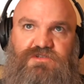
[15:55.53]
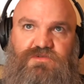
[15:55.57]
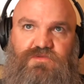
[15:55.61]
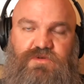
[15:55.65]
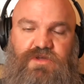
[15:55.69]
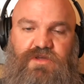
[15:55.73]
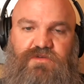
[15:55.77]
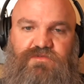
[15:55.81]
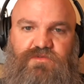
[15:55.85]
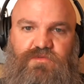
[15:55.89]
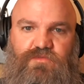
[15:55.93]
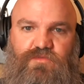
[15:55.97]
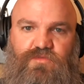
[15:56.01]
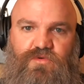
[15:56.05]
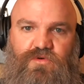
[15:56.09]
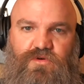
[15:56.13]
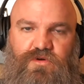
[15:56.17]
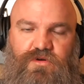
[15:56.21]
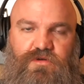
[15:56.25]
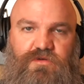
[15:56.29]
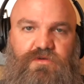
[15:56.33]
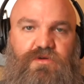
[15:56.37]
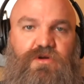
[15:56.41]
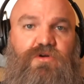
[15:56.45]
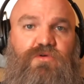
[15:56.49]
we have the
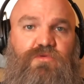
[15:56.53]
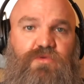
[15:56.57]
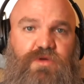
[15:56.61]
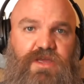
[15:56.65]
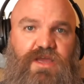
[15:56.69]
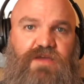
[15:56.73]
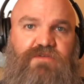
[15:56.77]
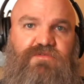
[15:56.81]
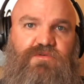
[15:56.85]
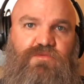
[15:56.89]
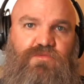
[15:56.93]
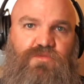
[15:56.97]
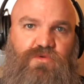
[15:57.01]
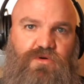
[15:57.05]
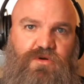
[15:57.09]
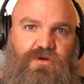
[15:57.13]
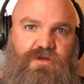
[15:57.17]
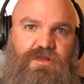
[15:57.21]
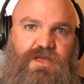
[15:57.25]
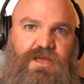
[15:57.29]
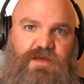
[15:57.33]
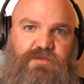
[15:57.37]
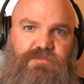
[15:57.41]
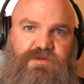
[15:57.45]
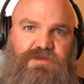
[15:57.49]
moral
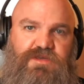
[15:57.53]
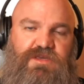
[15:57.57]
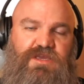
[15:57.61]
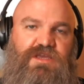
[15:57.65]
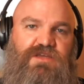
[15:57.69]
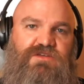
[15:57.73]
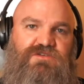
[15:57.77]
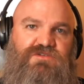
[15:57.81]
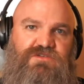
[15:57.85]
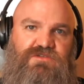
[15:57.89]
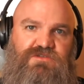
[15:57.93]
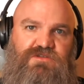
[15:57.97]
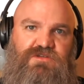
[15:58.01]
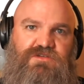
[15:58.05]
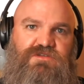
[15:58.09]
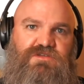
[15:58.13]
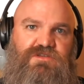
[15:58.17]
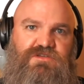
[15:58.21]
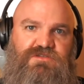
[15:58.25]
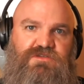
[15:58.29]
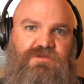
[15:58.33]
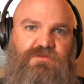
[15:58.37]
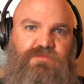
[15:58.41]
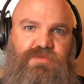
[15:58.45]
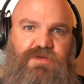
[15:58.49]
obligation to
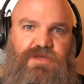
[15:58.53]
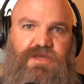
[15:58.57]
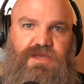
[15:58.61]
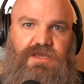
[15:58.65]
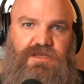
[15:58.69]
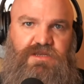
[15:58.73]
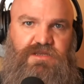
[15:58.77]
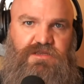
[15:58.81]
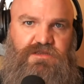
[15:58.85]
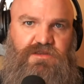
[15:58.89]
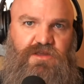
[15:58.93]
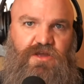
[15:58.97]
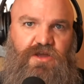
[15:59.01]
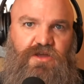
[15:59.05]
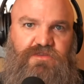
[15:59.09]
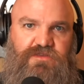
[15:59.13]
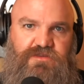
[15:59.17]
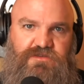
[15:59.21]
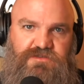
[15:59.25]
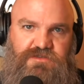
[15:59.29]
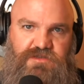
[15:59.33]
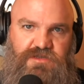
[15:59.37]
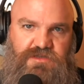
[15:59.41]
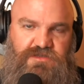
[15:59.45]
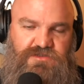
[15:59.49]
disobey any law
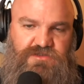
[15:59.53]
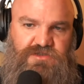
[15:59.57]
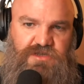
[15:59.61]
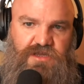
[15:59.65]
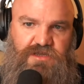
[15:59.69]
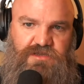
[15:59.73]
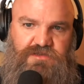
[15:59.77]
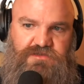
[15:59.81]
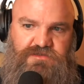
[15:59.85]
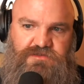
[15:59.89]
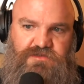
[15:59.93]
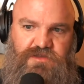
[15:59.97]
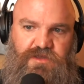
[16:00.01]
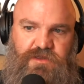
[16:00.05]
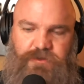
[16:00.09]
that's unjust.